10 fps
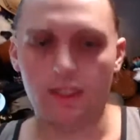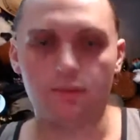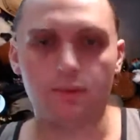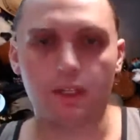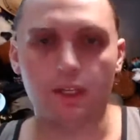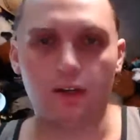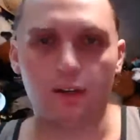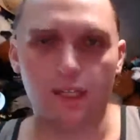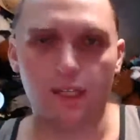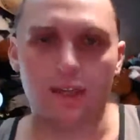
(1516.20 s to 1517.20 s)
really
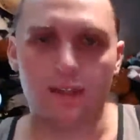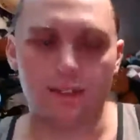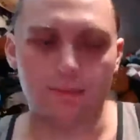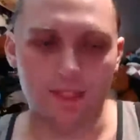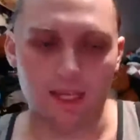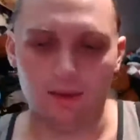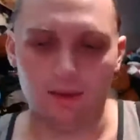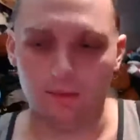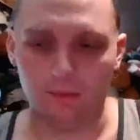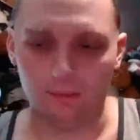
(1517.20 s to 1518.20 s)
hard to get some
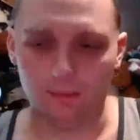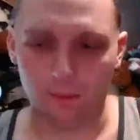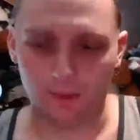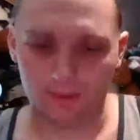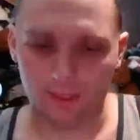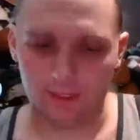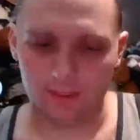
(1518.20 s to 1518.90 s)
sound or focus in,